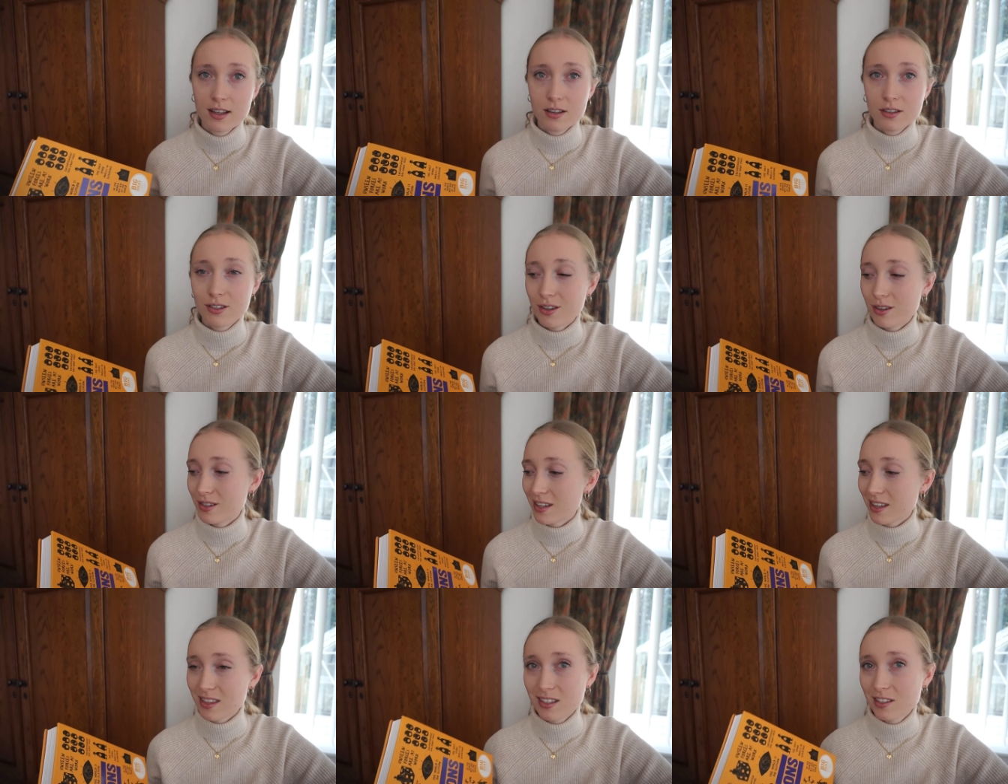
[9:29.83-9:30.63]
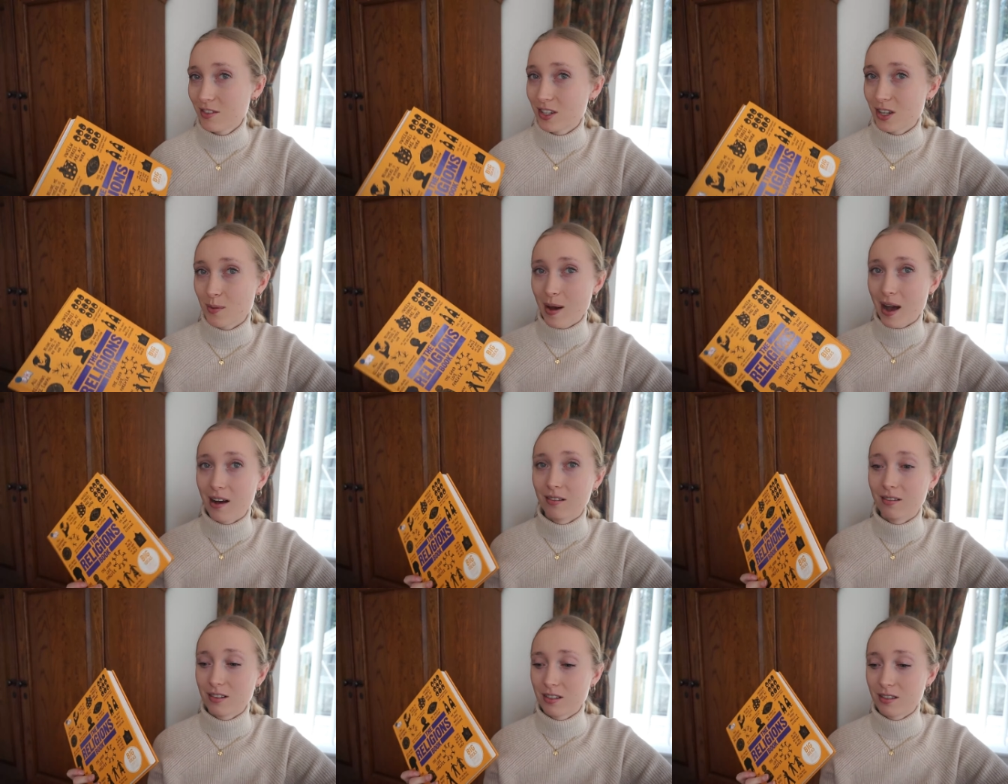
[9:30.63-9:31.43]
So to get this for
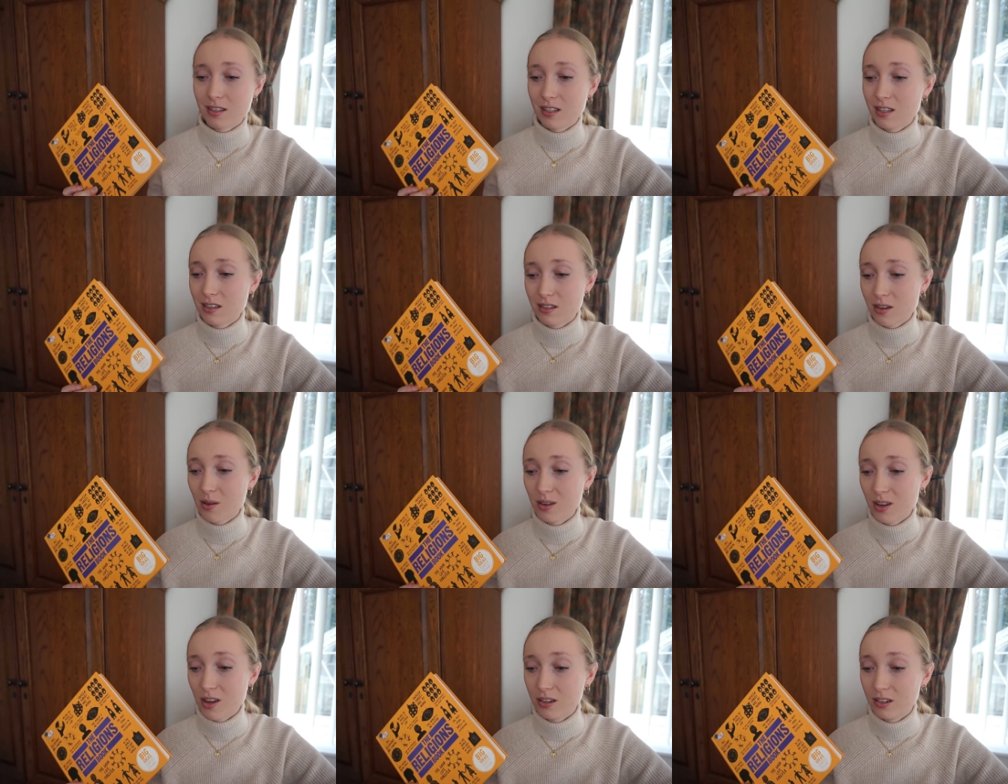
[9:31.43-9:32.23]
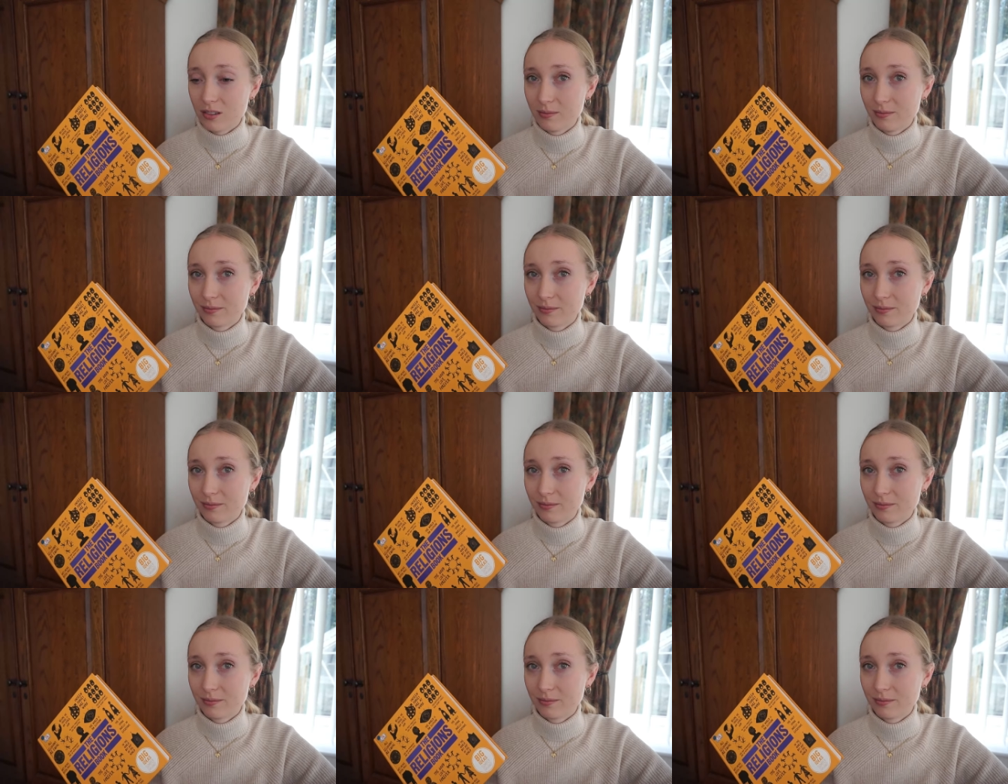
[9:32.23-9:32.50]
£2, this is so good.